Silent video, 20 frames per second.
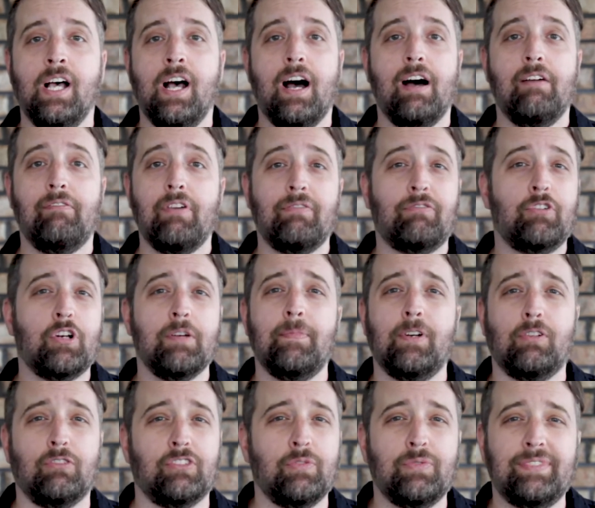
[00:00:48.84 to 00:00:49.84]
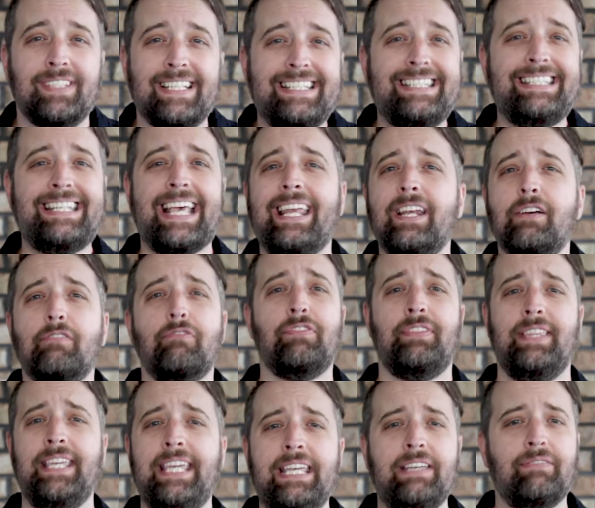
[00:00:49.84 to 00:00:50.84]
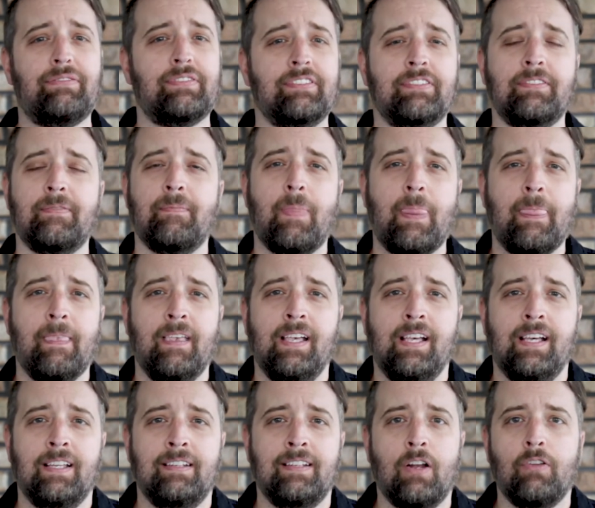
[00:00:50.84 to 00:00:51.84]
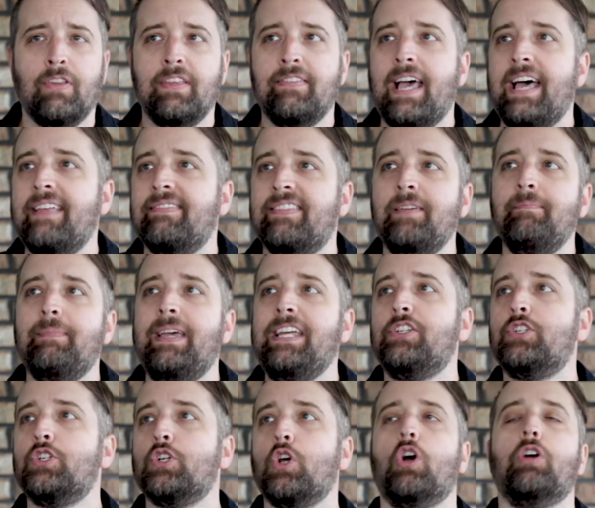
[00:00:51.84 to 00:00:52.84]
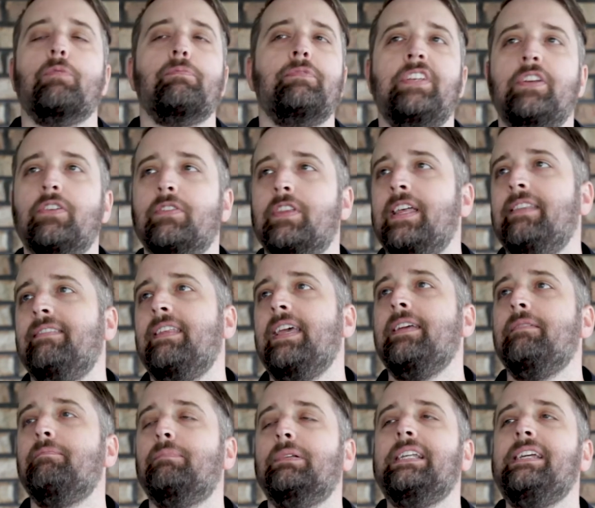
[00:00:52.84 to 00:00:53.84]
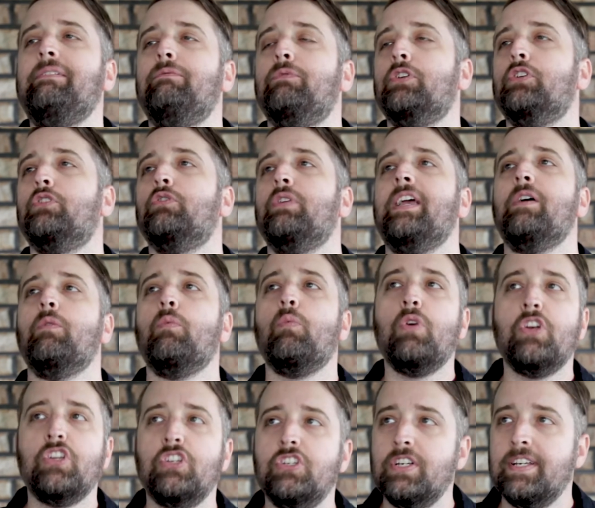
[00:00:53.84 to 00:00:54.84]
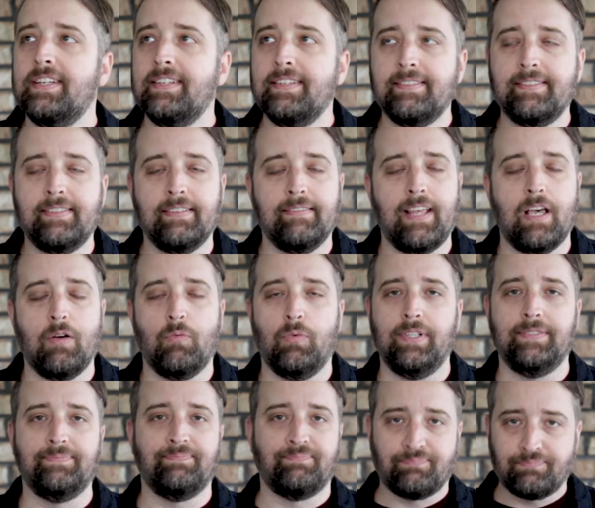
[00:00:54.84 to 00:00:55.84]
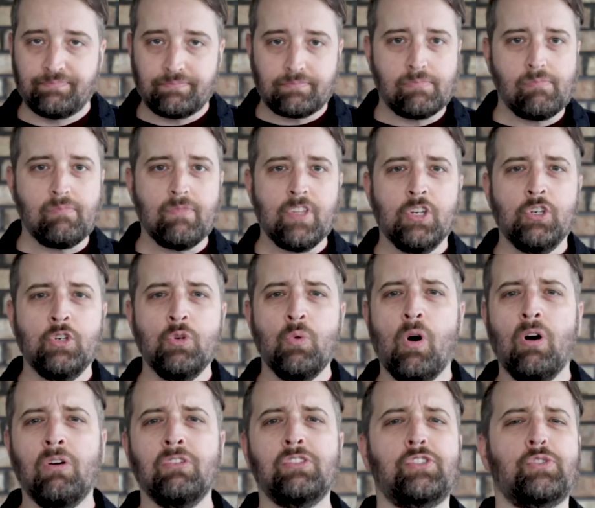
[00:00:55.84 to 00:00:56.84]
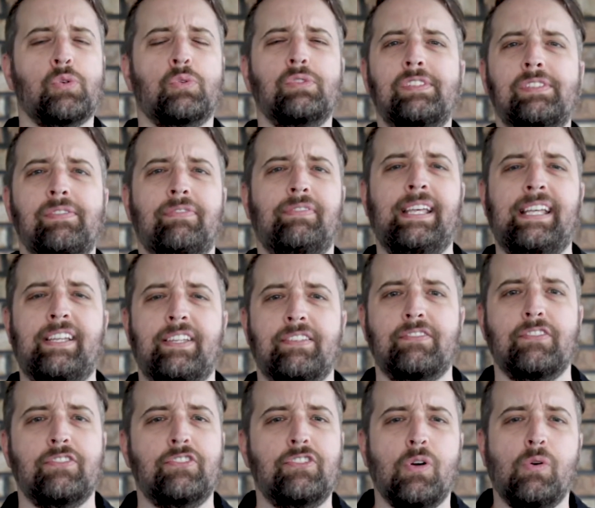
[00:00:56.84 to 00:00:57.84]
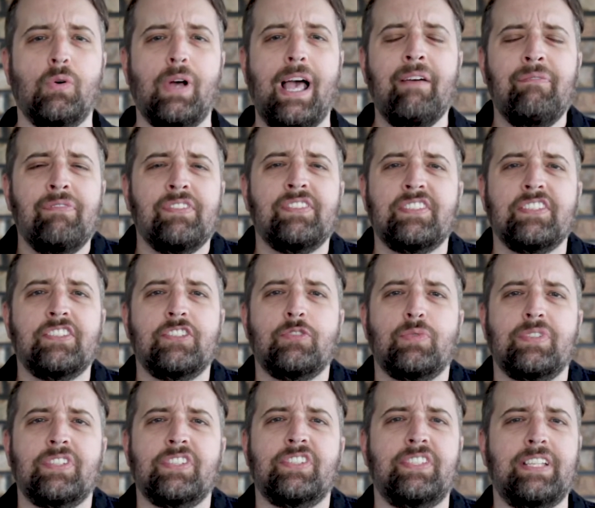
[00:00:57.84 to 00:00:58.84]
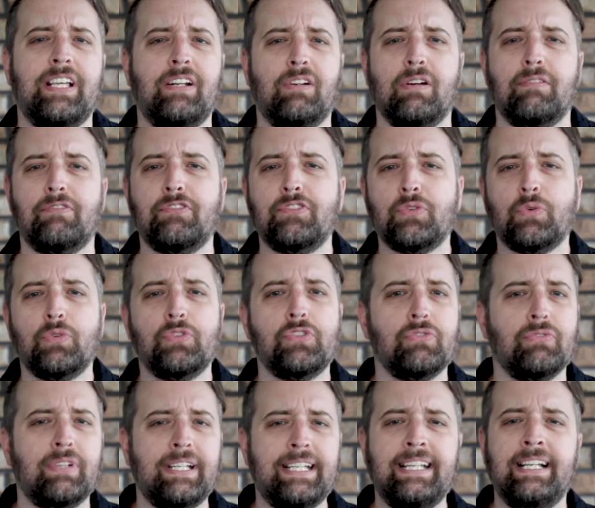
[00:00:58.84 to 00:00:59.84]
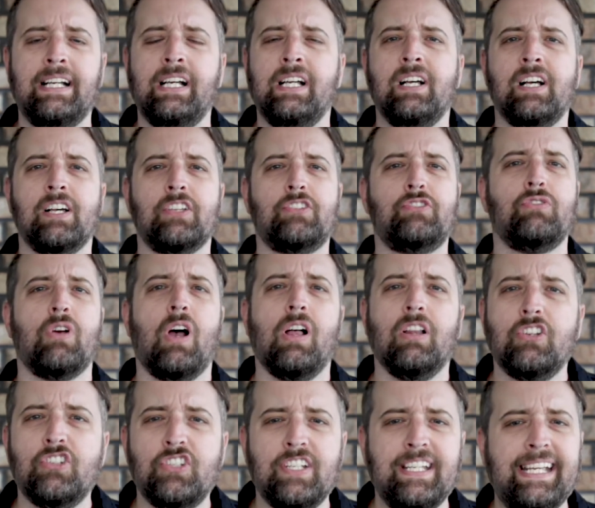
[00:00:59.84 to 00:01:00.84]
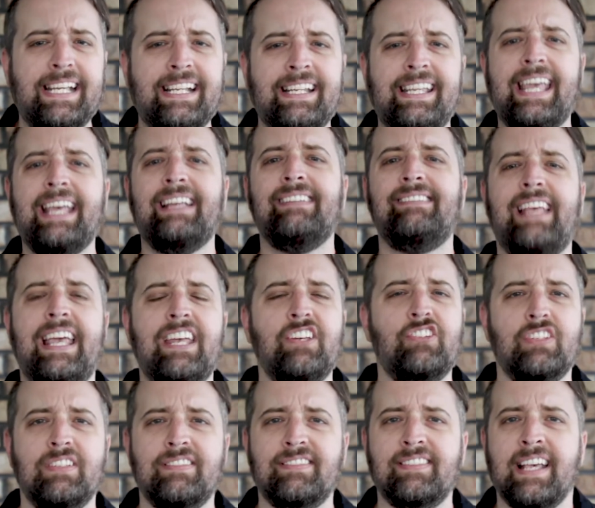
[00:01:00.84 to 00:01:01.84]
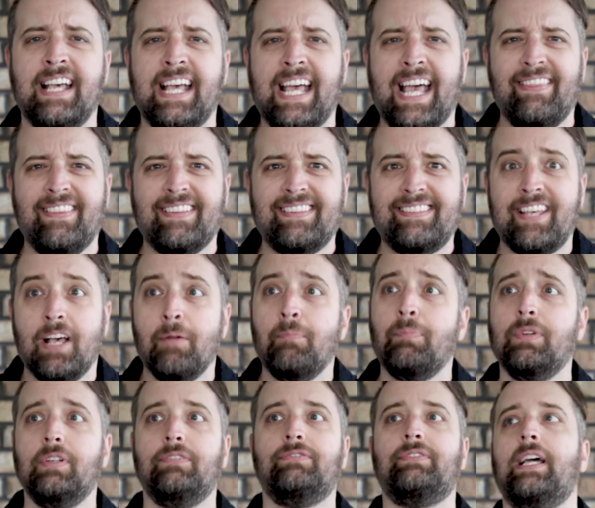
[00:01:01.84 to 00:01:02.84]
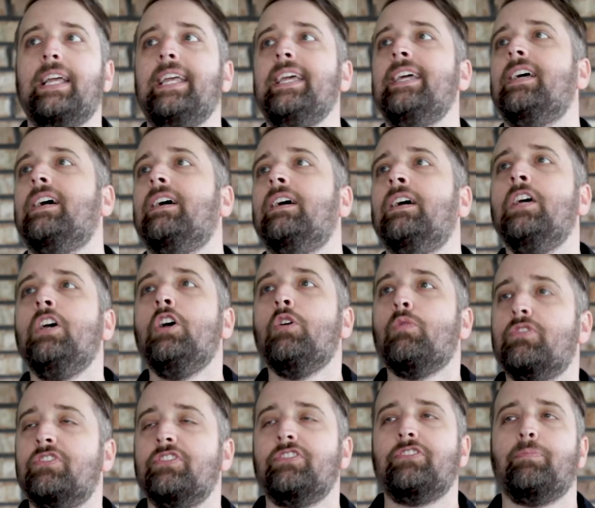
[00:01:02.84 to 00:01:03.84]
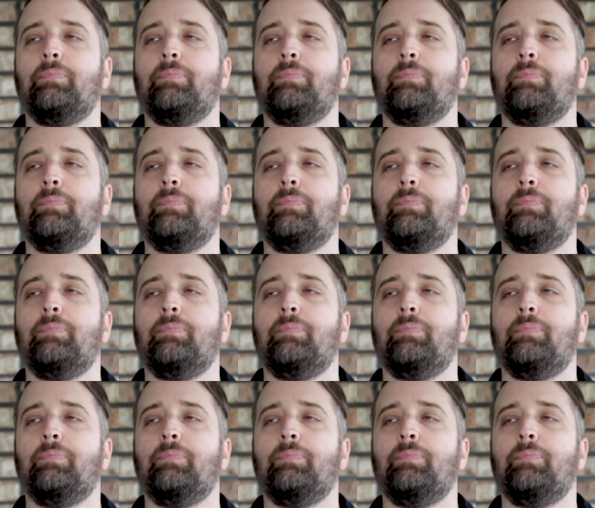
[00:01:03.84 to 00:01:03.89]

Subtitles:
of criminals. It was a den of thieves. Not only that, they made charms here that they believed would grant wishes, that would do all sorts of things. So Ephesus was a center of sorcery, astrology, incantations, and the Temple of Diana was just a